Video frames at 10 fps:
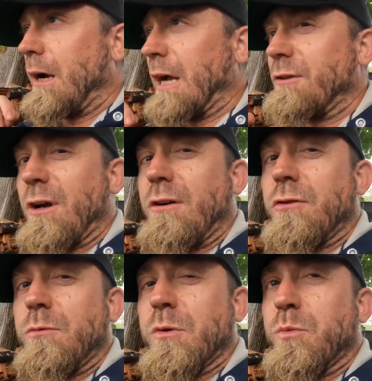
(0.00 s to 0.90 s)
A
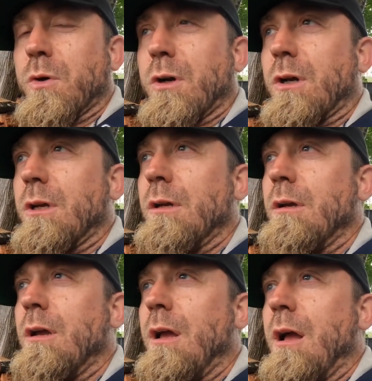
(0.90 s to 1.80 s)
sawzall would work,
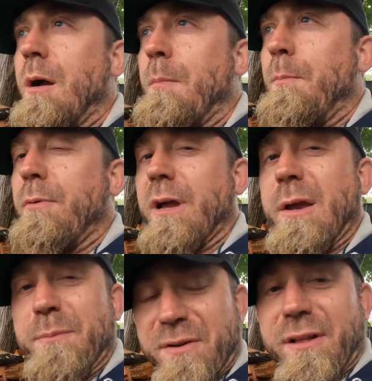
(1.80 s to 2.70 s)
but it
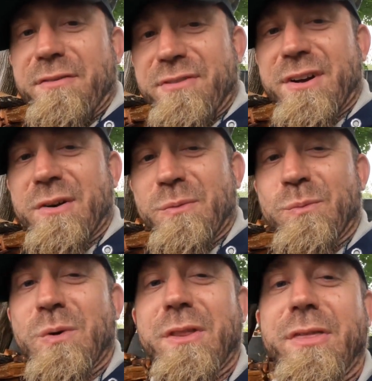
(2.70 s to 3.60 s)
would be a lot funner
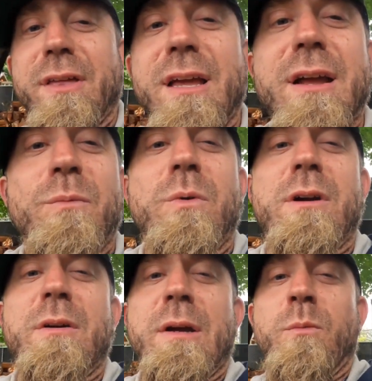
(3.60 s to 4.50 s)
with
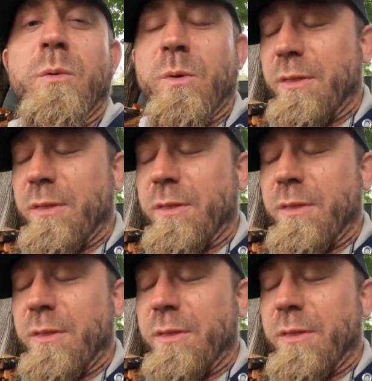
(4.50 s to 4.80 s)
the